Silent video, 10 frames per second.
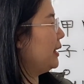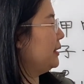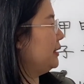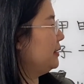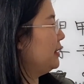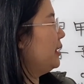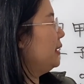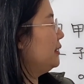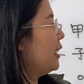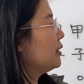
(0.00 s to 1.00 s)
and then
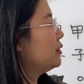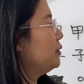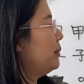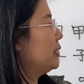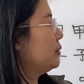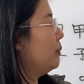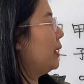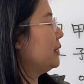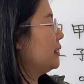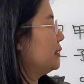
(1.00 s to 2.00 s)
not too much
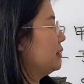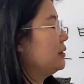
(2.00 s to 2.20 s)
water